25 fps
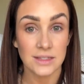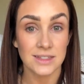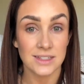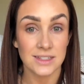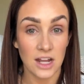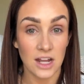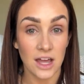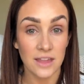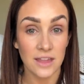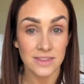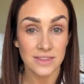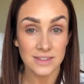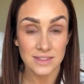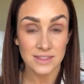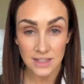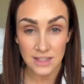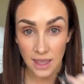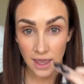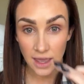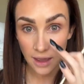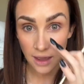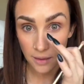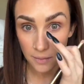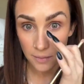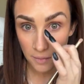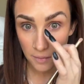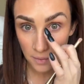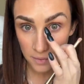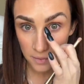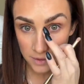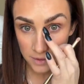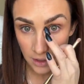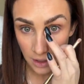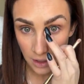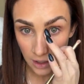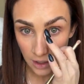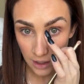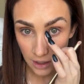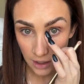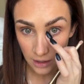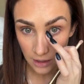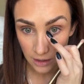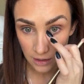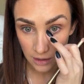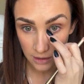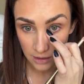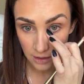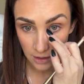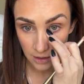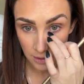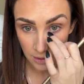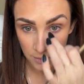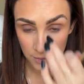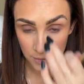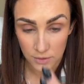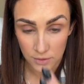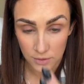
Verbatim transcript: It's not the same. Sorry, I got an eye